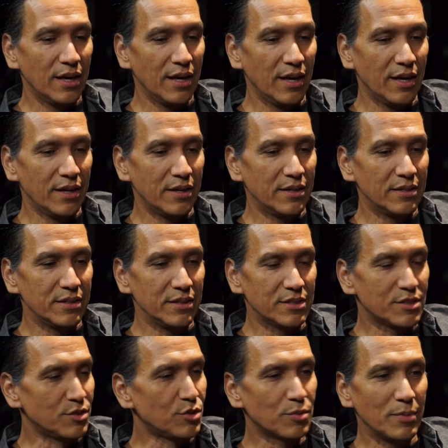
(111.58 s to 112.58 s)
and
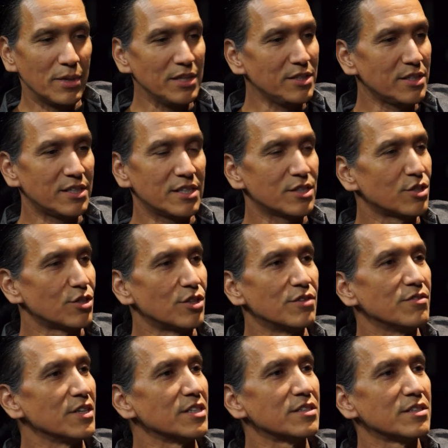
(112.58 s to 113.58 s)
it's tremendous
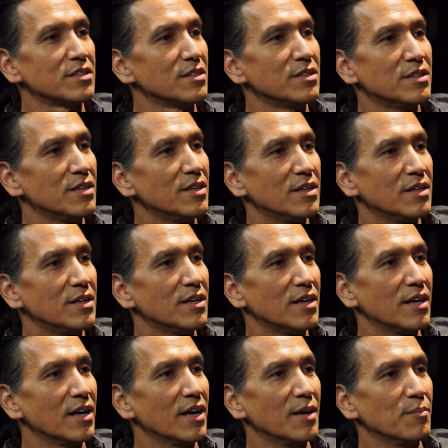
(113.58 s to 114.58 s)
disservice
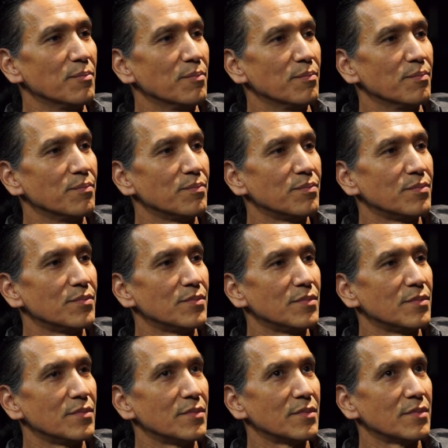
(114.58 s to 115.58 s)
um,
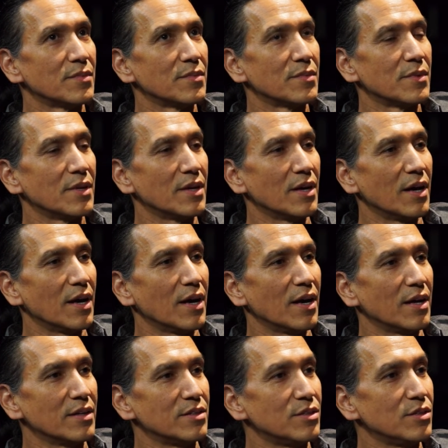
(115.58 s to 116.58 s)

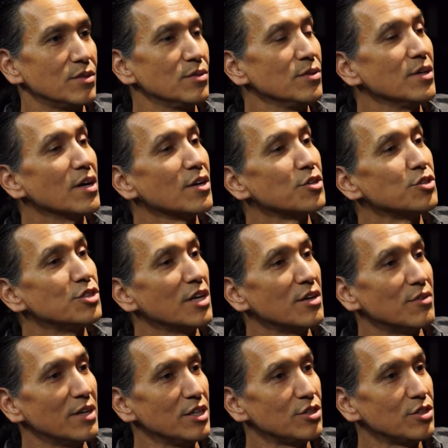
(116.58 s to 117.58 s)
uh, to younger
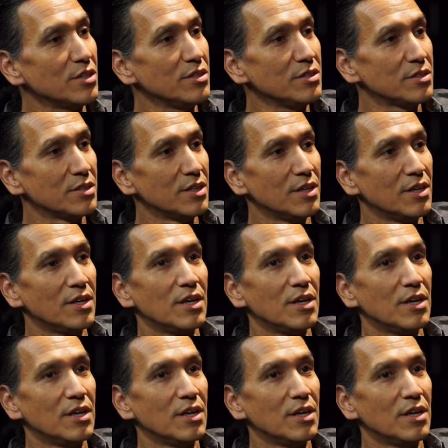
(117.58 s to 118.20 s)
generations